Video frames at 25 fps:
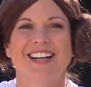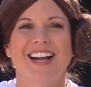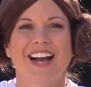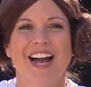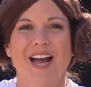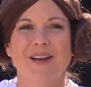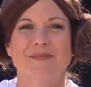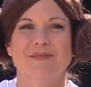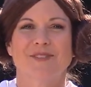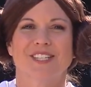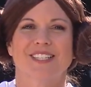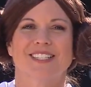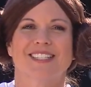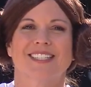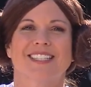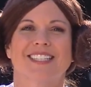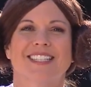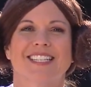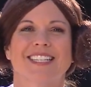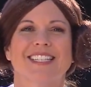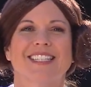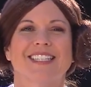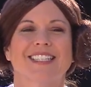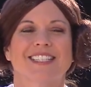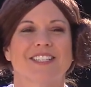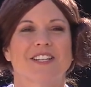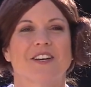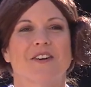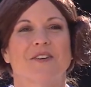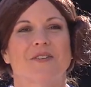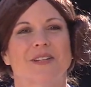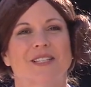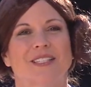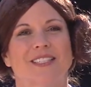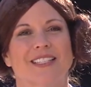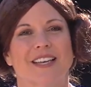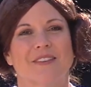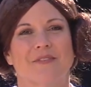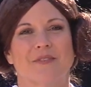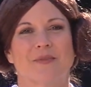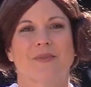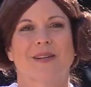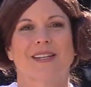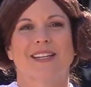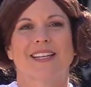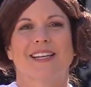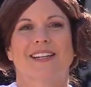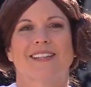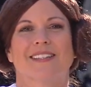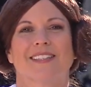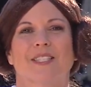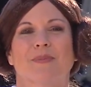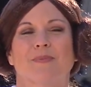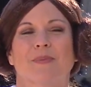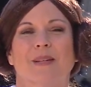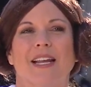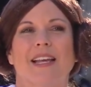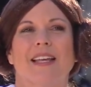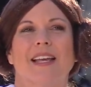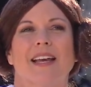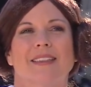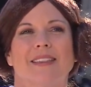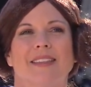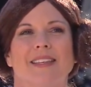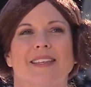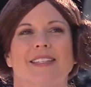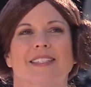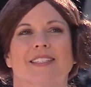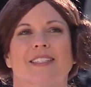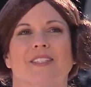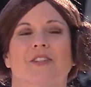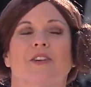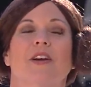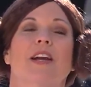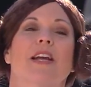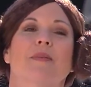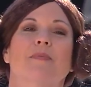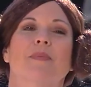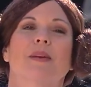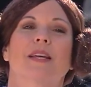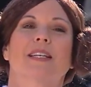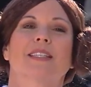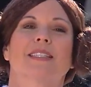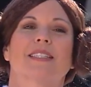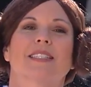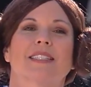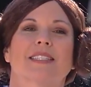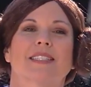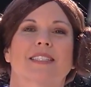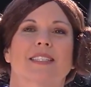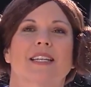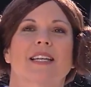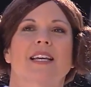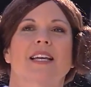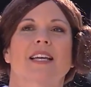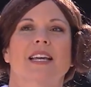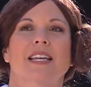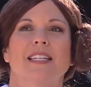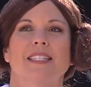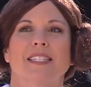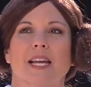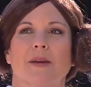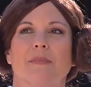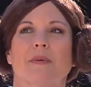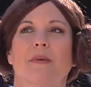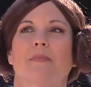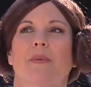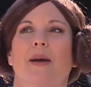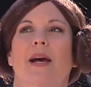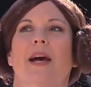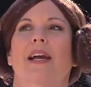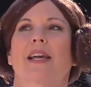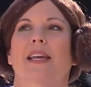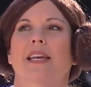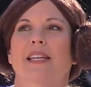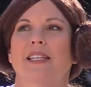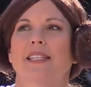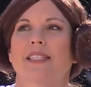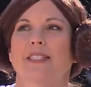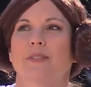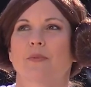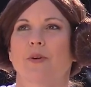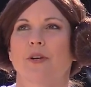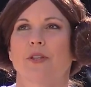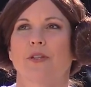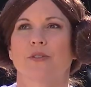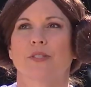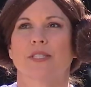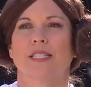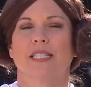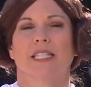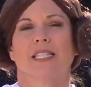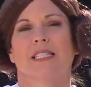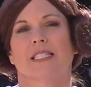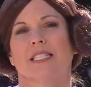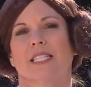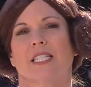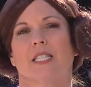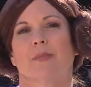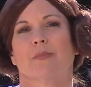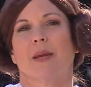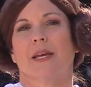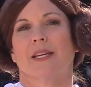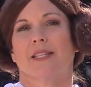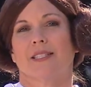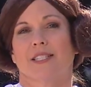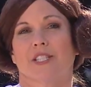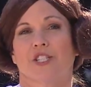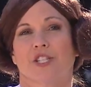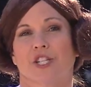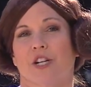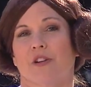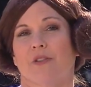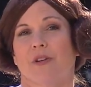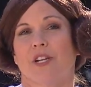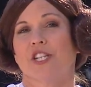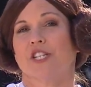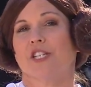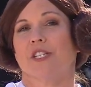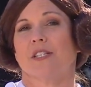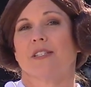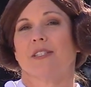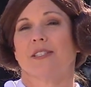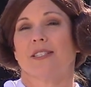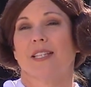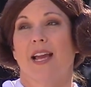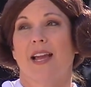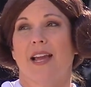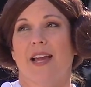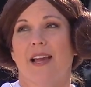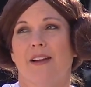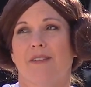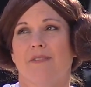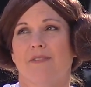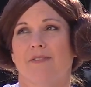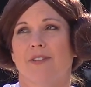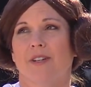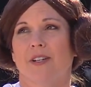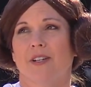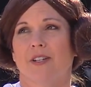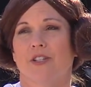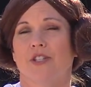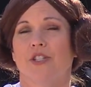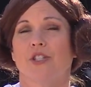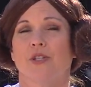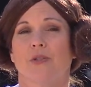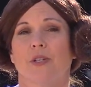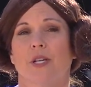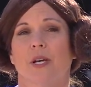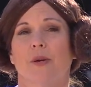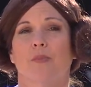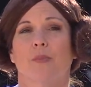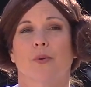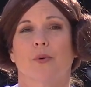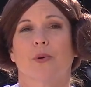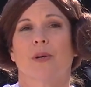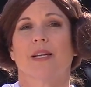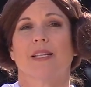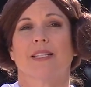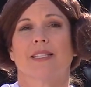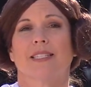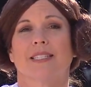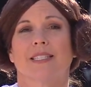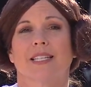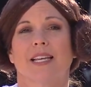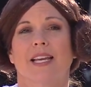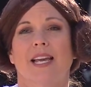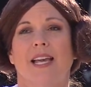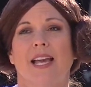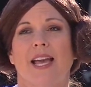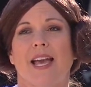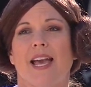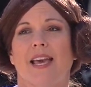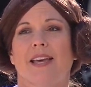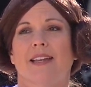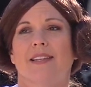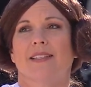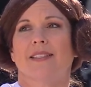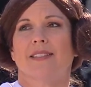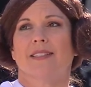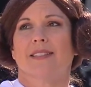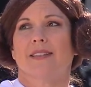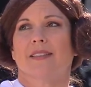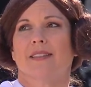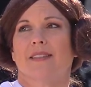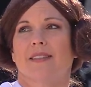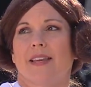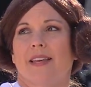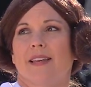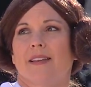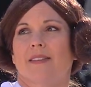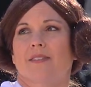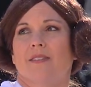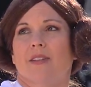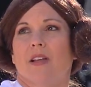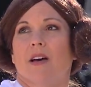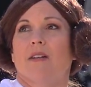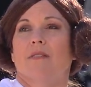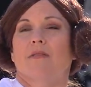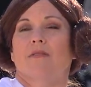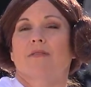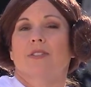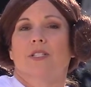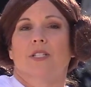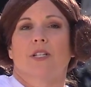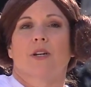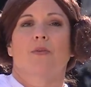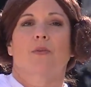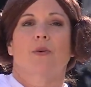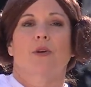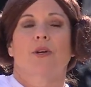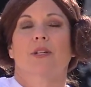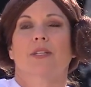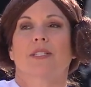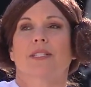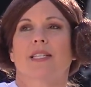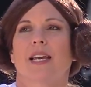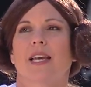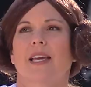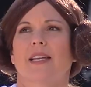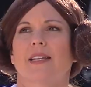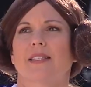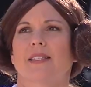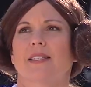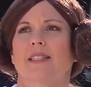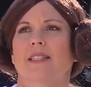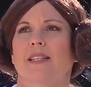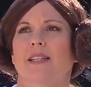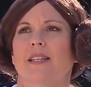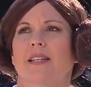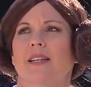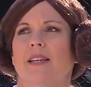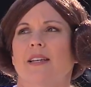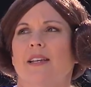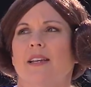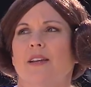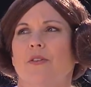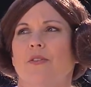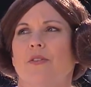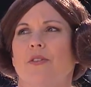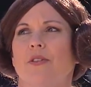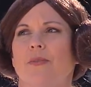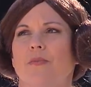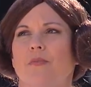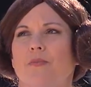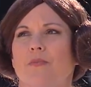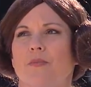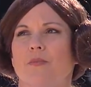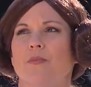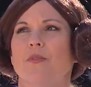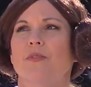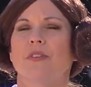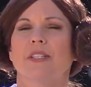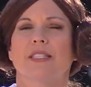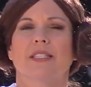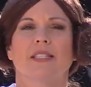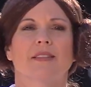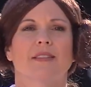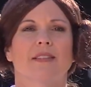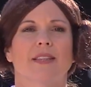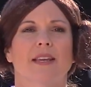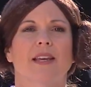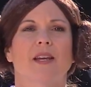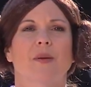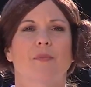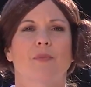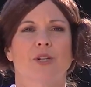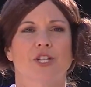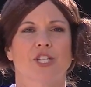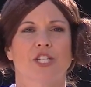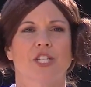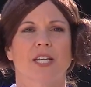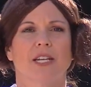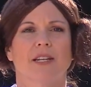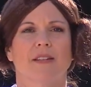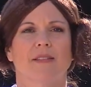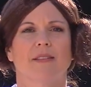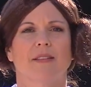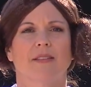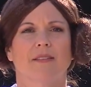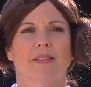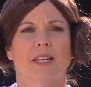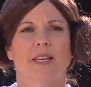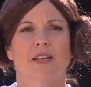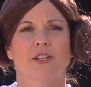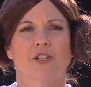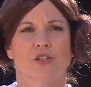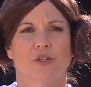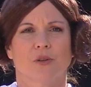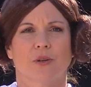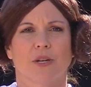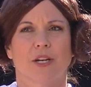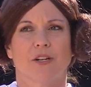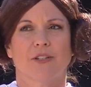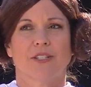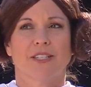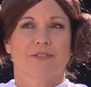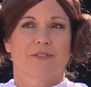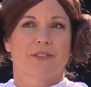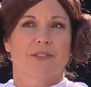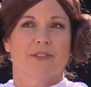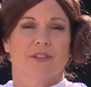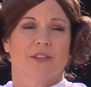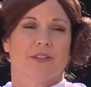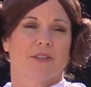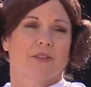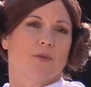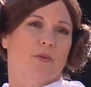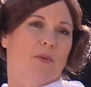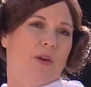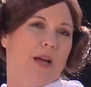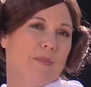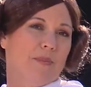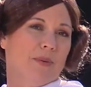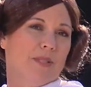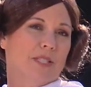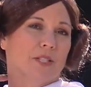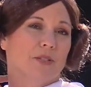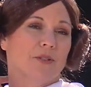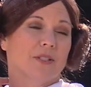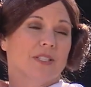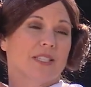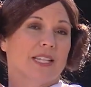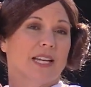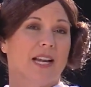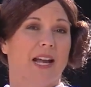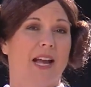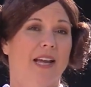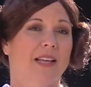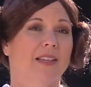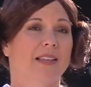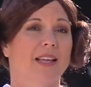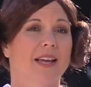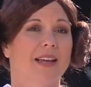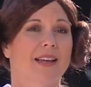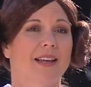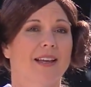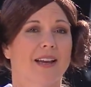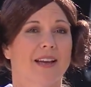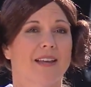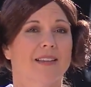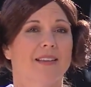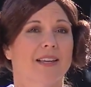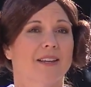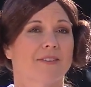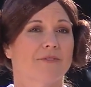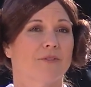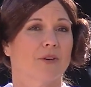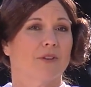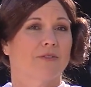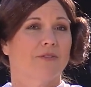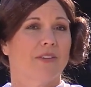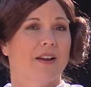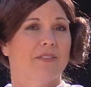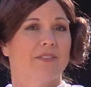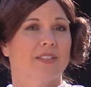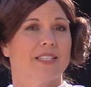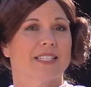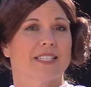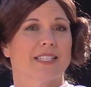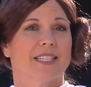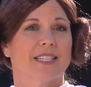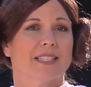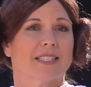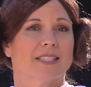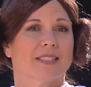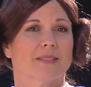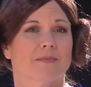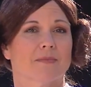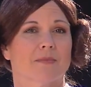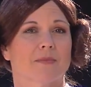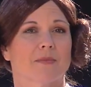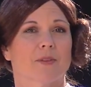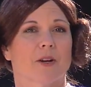I'm just as keen to know as everybody else, but I think it's great because it's coming back, and it's one of those things that spans the generations. I have 2 young boys and they love Star Wars, and the movies that they appreciate and that they enjoy are different than the episodes that I like. I like 4, 5, and 6.